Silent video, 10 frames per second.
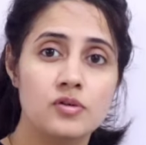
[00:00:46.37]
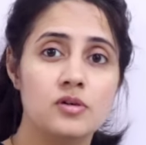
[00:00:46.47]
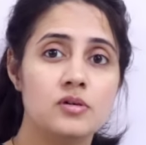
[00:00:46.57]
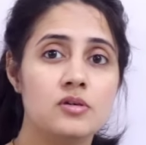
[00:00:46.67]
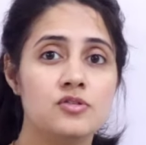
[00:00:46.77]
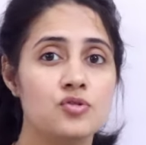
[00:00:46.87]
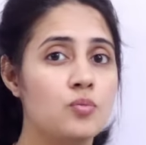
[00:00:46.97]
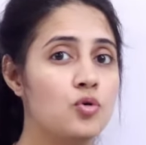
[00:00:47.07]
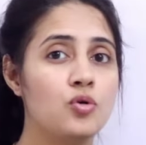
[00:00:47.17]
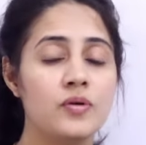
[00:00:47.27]
of learners
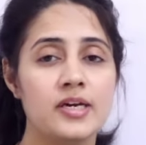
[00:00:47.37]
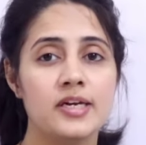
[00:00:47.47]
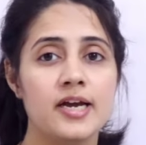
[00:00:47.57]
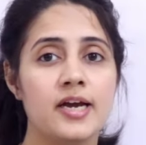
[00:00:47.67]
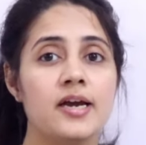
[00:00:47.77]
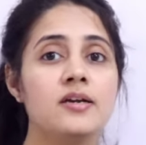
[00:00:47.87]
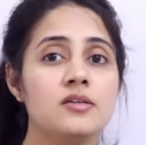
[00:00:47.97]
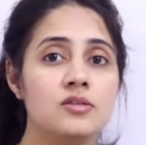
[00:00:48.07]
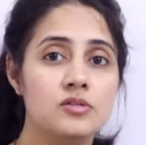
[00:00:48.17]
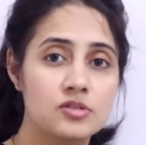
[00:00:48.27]
from all over India
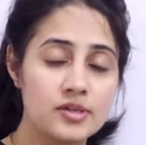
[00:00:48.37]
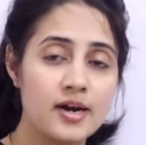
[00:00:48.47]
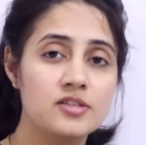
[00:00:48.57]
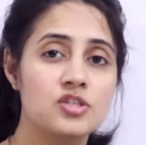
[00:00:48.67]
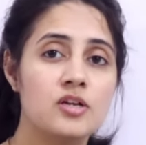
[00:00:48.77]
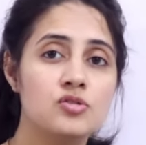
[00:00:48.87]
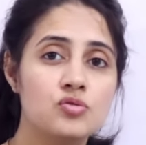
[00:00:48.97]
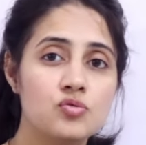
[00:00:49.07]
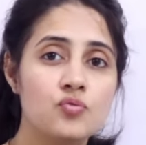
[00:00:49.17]
and stand a chance